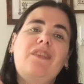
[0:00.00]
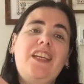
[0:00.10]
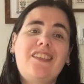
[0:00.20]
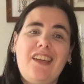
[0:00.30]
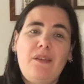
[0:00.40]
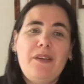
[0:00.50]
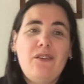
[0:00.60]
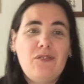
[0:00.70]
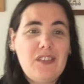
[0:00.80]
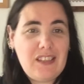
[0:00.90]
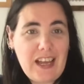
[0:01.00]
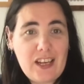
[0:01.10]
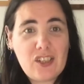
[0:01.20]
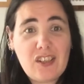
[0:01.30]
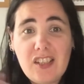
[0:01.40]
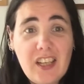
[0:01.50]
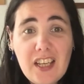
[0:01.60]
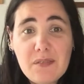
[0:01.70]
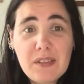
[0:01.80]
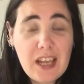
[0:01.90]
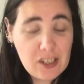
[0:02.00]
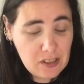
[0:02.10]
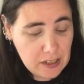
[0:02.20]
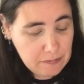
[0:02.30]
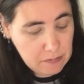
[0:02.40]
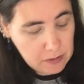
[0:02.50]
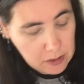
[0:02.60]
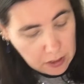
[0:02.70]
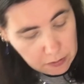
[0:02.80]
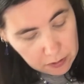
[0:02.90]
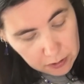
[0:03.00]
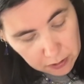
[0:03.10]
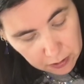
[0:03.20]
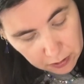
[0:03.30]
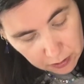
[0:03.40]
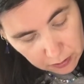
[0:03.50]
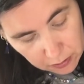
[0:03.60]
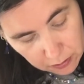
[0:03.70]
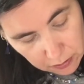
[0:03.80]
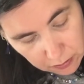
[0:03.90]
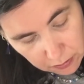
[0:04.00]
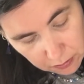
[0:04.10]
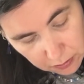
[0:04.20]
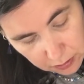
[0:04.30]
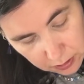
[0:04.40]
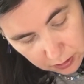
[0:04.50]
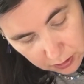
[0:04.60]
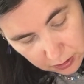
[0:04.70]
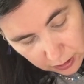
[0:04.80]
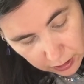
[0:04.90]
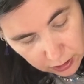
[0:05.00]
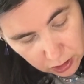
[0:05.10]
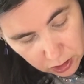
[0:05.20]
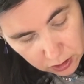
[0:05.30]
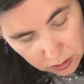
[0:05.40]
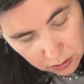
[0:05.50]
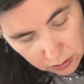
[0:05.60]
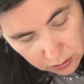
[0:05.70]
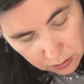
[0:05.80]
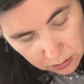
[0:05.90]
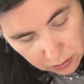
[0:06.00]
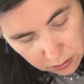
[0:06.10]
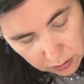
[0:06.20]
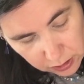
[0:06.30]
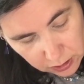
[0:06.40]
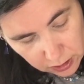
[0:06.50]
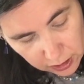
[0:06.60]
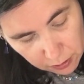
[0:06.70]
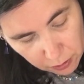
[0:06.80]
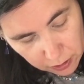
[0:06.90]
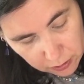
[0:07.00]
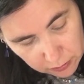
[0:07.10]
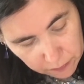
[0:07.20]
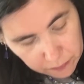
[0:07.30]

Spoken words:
It's gonna be called Stash because you're gonna get some stash, aren't you? So Stash is the keyword.